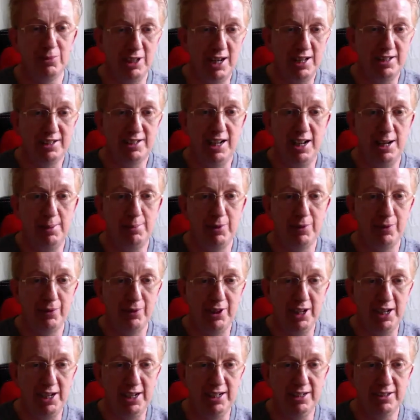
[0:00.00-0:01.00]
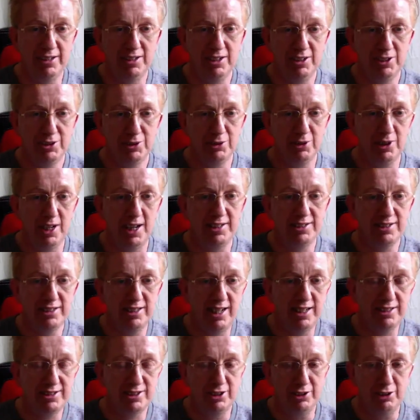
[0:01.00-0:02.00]
that type of thing. So
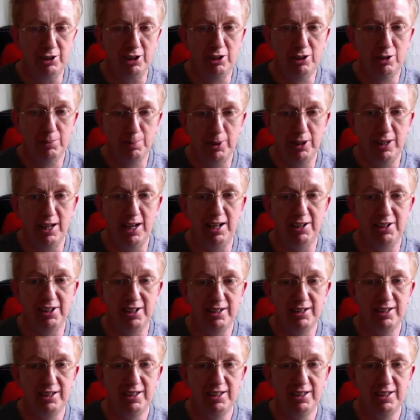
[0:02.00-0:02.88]
that's another plan.